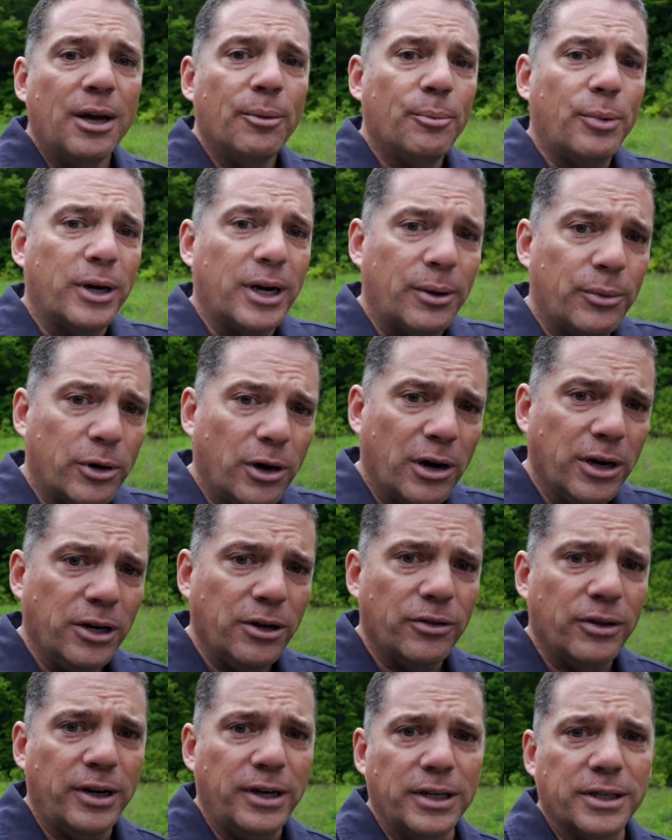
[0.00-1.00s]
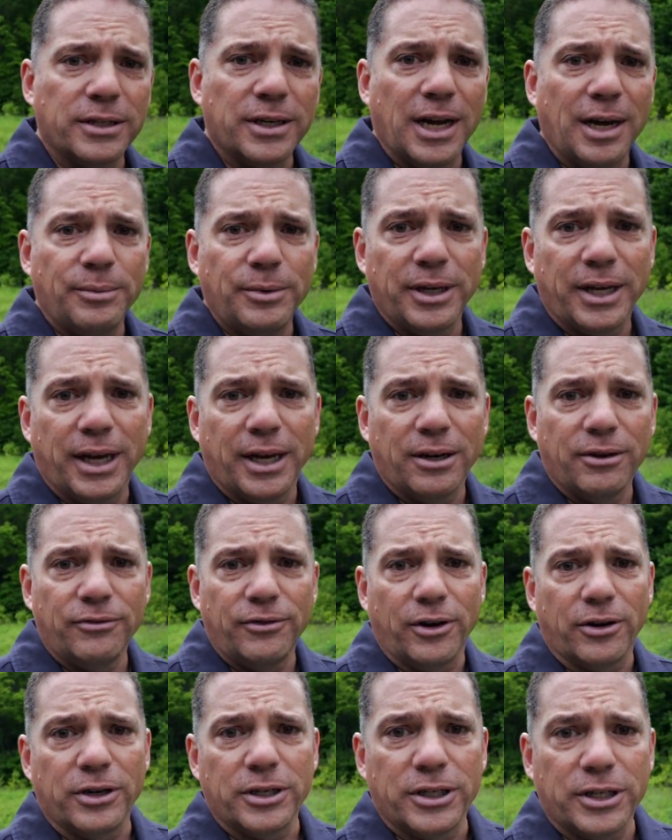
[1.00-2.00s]
But I would argue that it is time to get
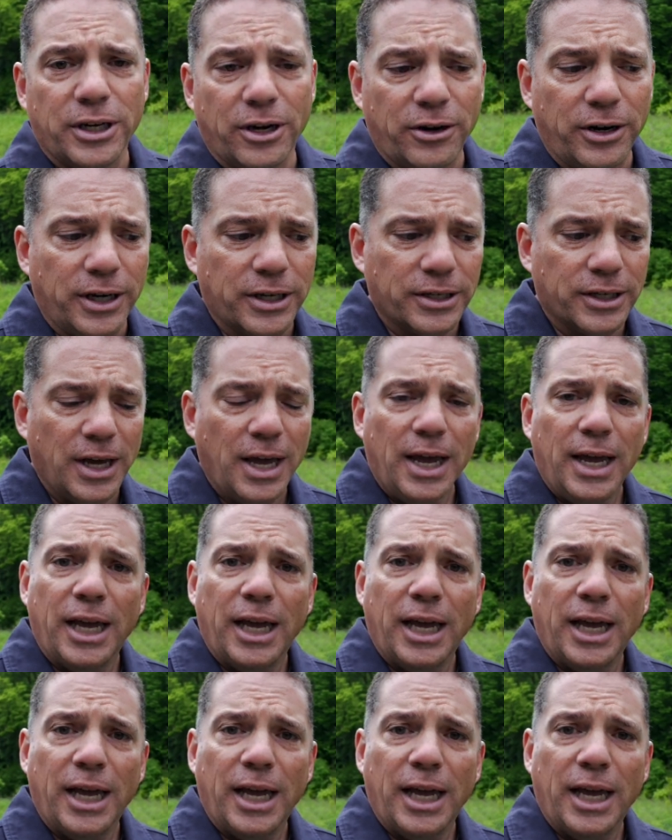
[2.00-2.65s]
very serious.